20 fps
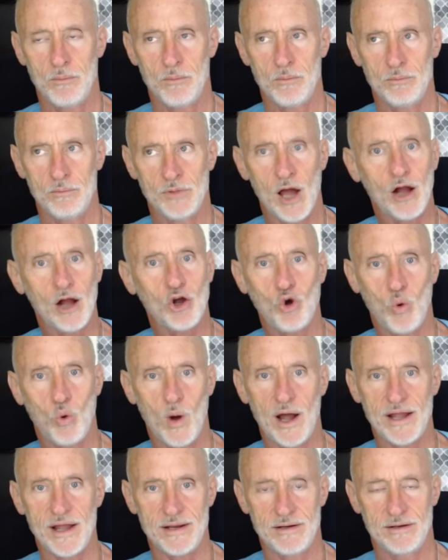Not
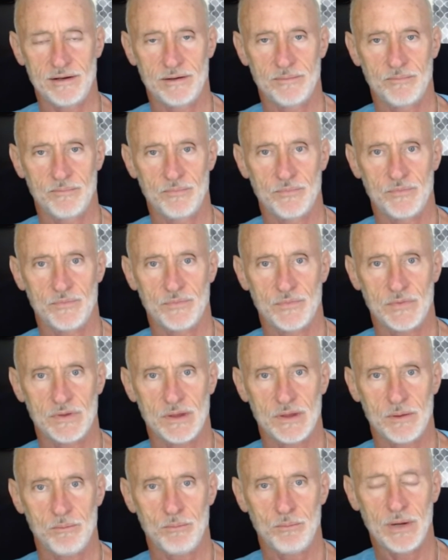quite,
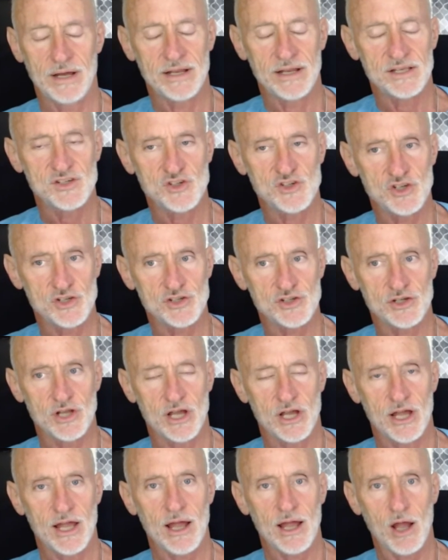but it's just,
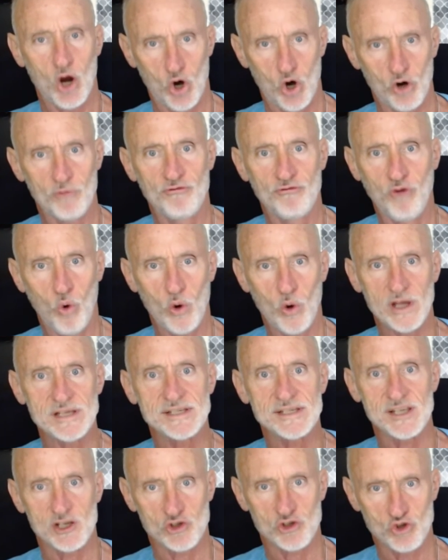her
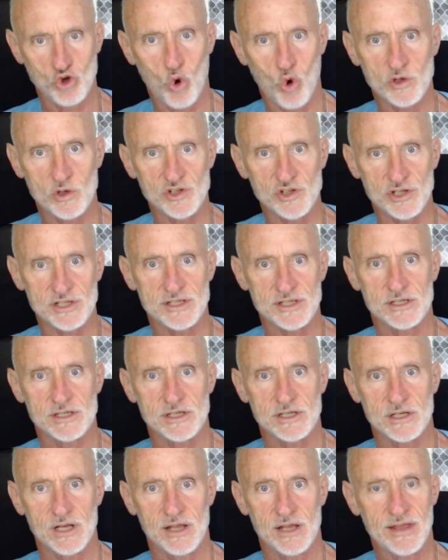voice is gorgeous.
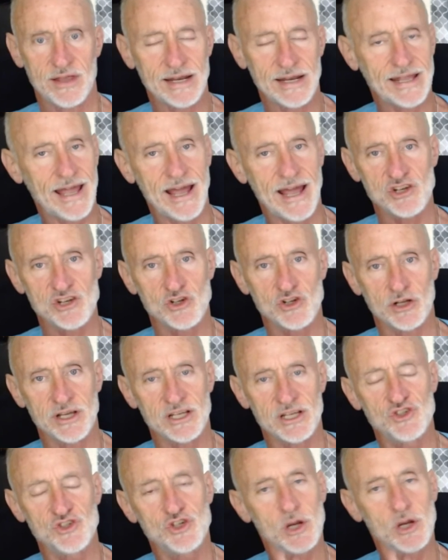And then occasionally
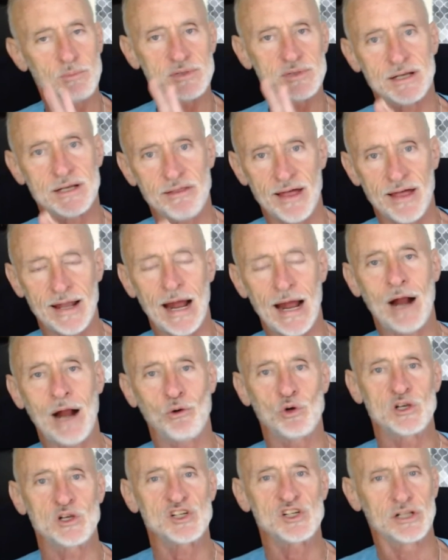it jumps into that
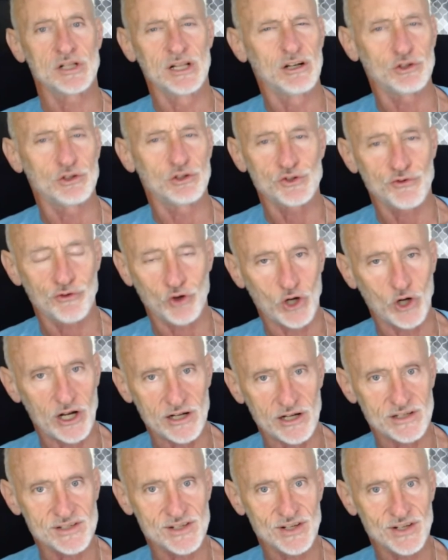Irish lilt for
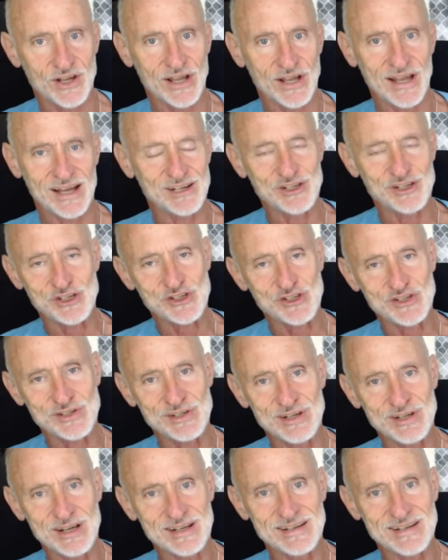us and just
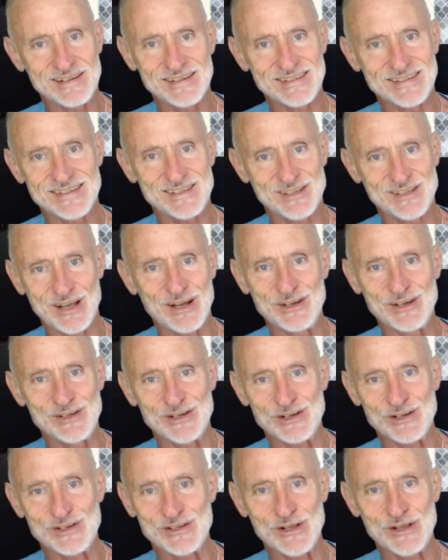sends
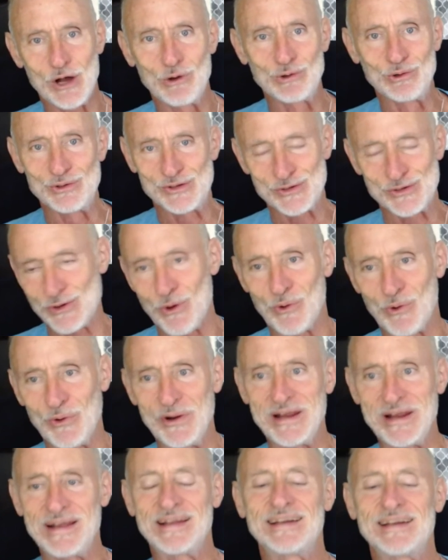your soul
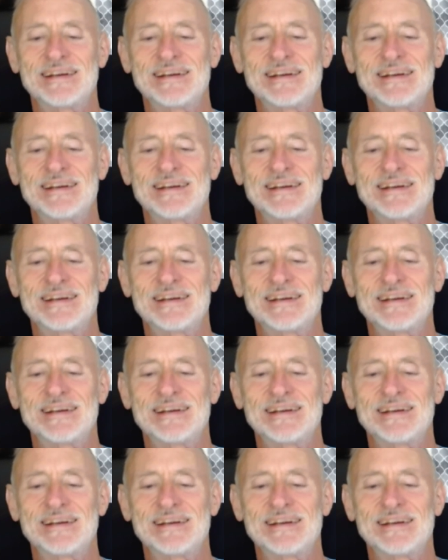soaring.